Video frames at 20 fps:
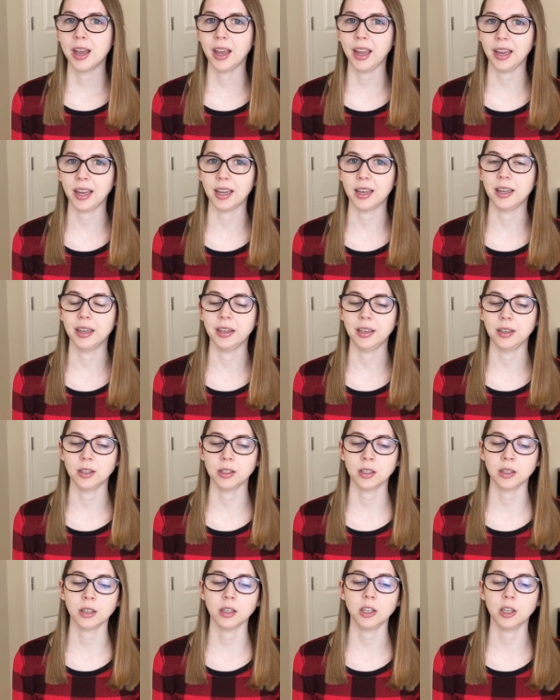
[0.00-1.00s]

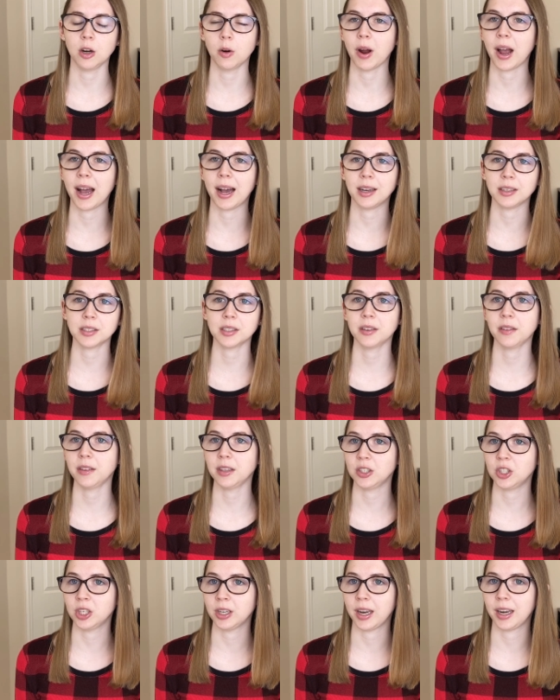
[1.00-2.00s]
and, you know, asked
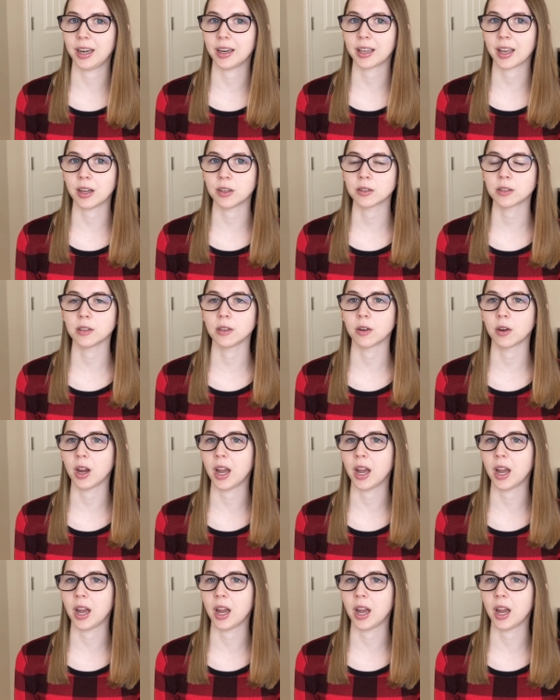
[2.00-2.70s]
the genetic counselor,